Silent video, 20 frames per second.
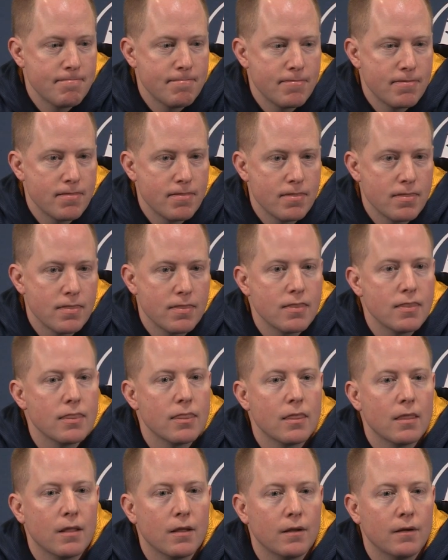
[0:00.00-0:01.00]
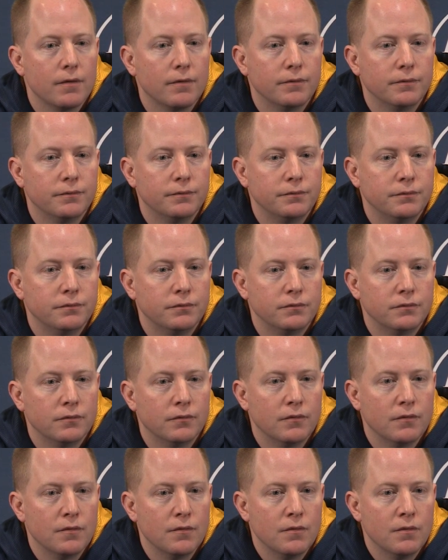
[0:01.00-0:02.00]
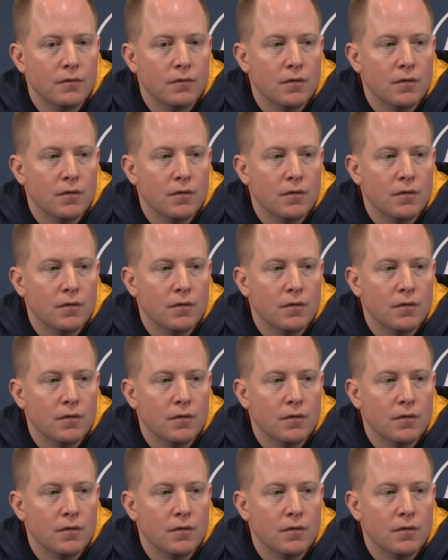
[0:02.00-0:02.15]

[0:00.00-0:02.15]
[no speech]